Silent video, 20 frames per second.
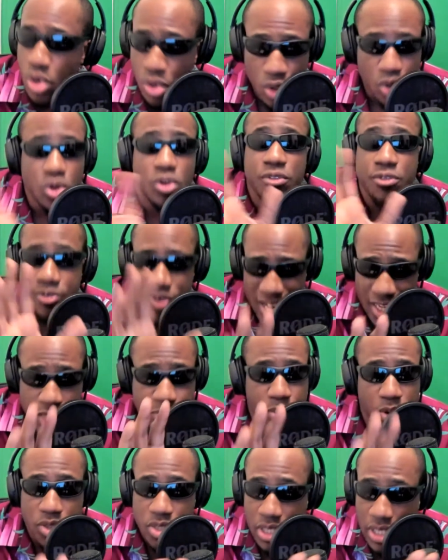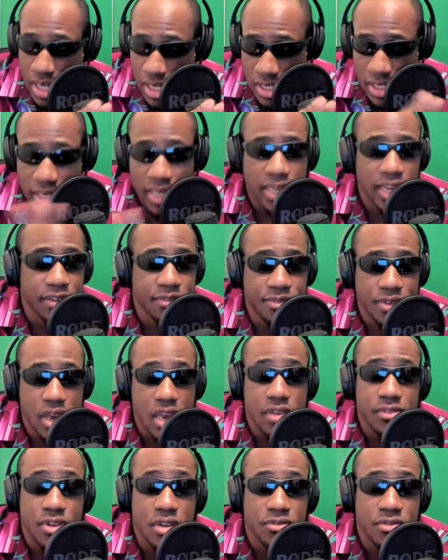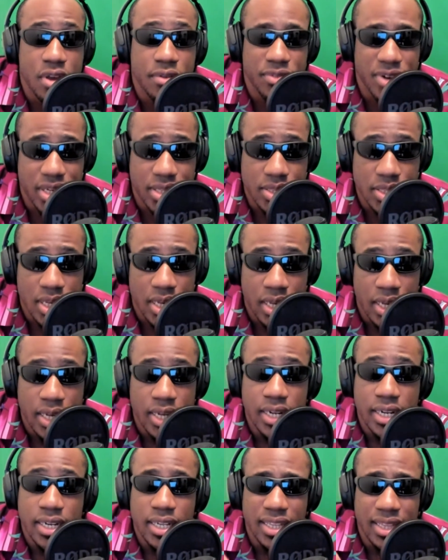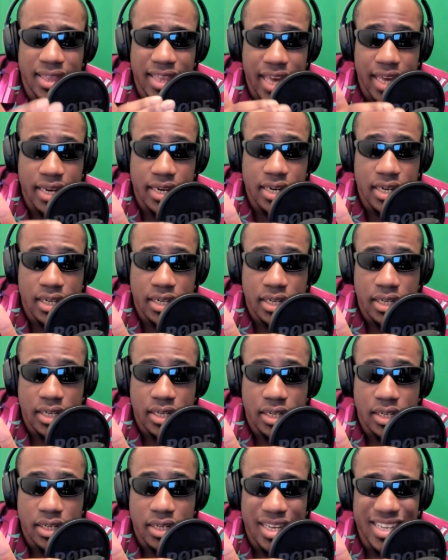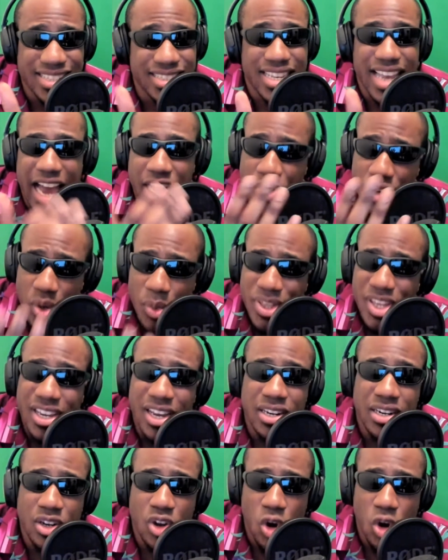No. France, Portugal, clear favorites. Then you see, I don't know whether you can